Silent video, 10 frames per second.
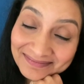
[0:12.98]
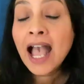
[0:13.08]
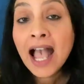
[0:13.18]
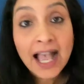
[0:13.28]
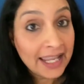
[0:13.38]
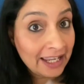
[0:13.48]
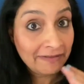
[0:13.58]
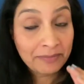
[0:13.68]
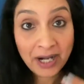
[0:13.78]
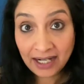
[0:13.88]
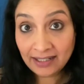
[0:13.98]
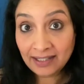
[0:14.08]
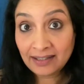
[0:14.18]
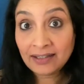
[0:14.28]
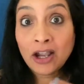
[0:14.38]
I have
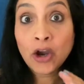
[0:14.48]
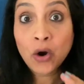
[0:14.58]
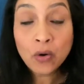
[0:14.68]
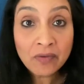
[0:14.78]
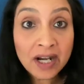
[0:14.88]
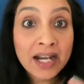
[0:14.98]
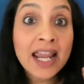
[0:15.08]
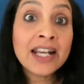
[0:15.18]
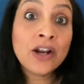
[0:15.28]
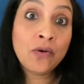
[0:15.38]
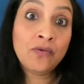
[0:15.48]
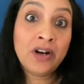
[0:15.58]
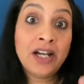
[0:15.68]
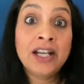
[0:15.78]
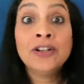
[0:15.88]
practiced over and over
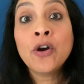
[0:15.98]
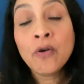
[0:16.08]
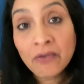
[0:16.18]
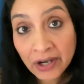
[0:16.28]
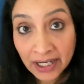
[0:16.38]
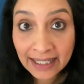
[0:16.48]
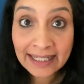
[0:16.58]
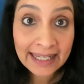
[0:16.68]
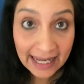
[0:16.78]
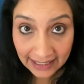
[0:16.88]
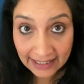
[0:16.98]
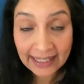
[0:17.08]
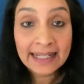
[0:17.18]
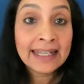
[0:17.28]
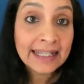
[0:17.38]
and over again
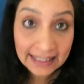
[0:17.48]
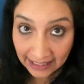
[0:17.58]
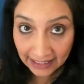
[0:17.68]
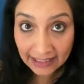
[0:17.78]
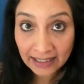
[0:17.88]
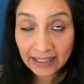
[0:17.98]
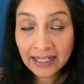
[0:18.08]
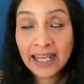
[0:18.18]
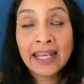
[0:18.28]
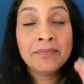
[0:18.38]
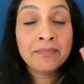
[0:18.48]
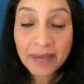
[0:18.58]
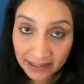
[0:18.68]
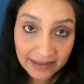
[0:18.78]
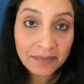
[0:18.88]
and again and
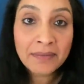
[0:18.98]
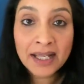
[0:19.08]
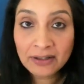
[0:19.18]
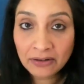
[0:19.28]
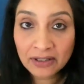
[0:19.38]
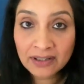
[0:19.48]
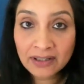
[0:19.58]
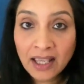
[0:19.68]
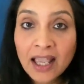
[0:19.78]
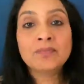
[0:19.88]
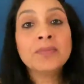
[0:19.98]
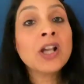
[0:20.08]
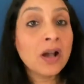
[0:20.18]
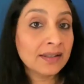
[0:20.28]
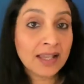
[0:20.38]
messed up my looks
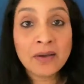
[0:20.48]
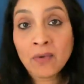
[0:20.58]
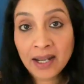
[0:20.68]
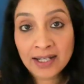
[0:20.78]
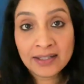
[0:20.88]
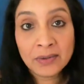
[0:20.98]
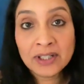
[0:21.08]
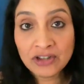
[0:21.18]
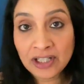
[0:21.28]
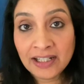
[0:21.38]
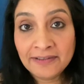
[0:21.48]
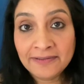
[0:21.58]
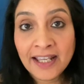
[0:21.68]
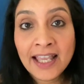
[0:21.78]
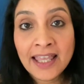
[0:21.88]
because I wanted to achieve
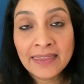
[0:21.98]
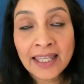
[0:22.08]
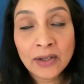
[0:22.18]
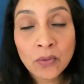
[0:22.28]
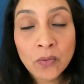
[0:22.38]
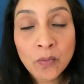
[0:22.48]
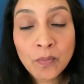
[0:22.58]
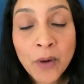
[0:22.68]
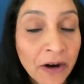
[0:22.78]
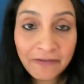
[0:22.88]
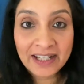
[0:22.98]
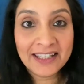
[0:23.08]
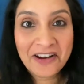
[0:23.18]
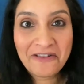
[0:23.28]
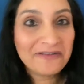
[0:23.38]
that perfect
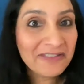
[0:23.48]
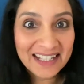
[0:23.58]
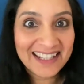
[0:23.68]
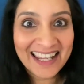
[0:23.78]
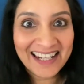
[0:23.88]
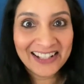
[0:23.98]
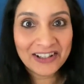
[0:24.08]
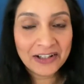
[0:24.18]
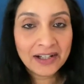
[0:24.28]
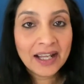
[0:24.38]
winged eyeliner.